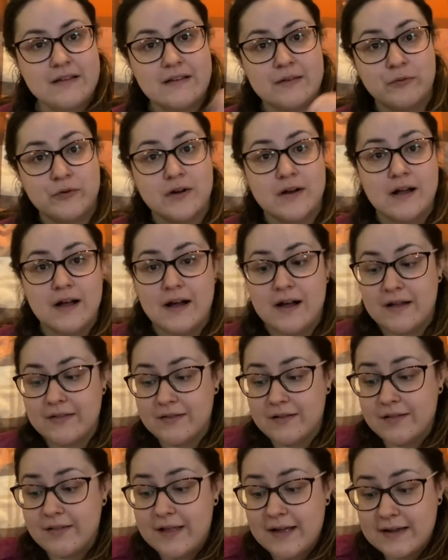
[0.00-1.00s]
we're on the
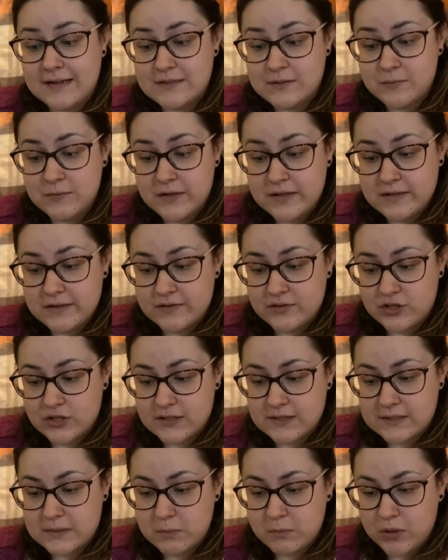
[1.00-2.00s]
last one,
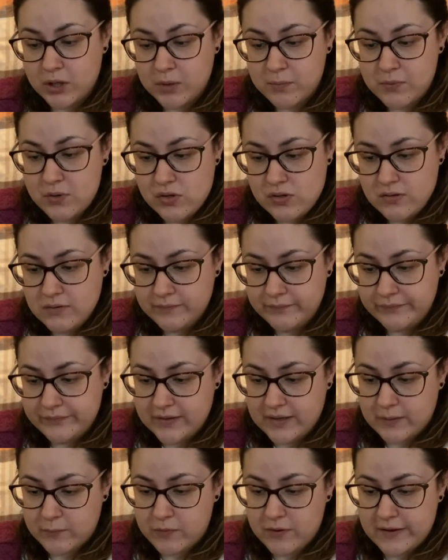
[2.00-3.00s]
just some purple,
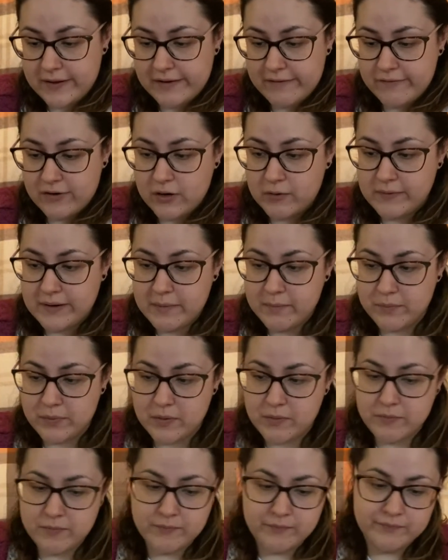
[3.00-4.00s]
and we'll have our rainbow.
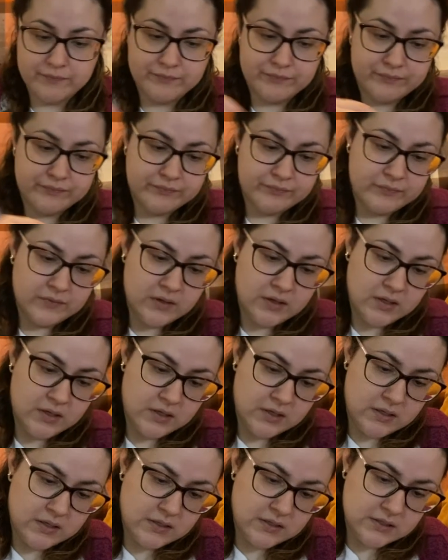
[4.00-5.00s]

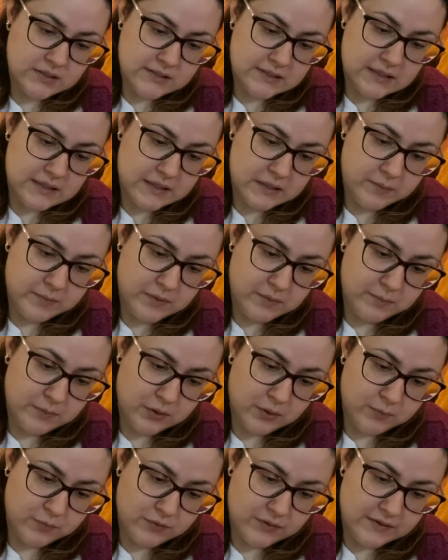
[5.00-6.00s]
Just a little bit of
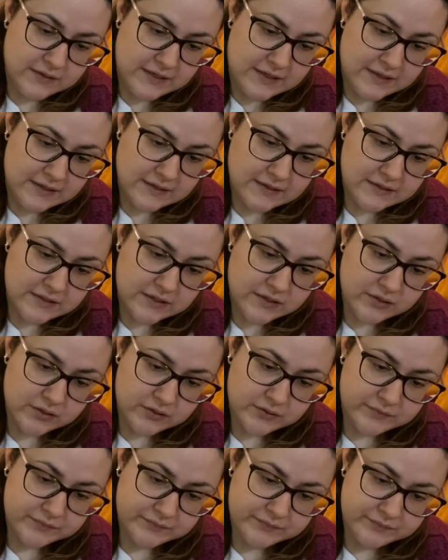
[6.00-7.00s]
purple in the end
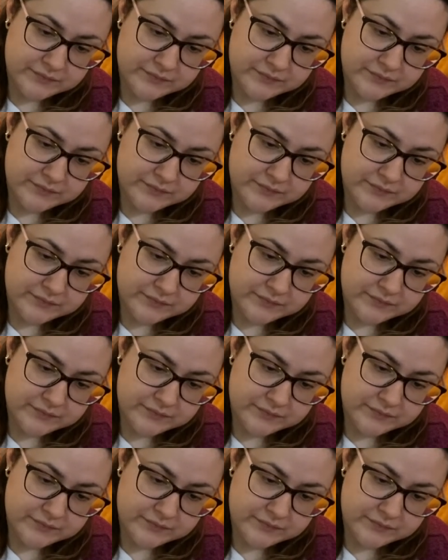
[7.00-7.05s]
here.